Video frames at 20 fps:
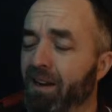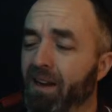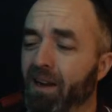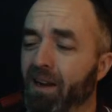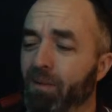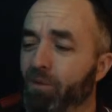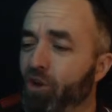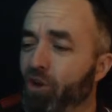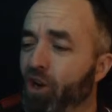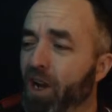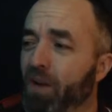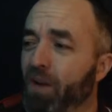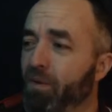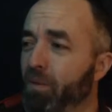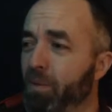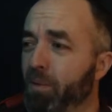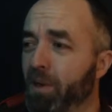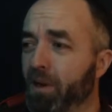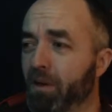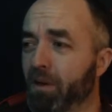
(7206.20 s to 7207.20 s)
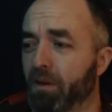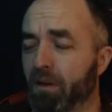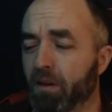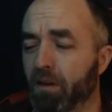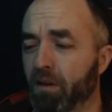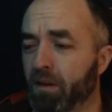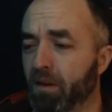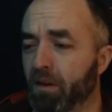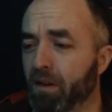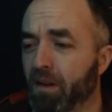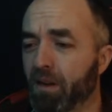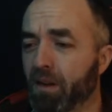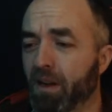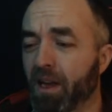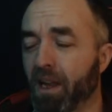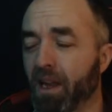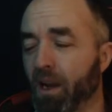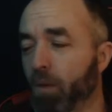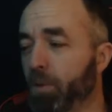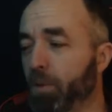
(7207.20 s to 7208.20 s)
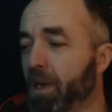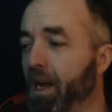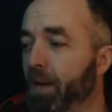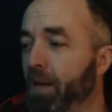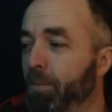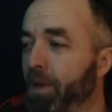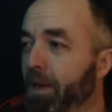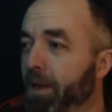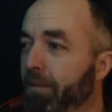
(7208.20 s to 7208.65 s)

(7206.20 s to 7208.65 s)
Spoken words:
I'm going to have a beer, and I'll be happy."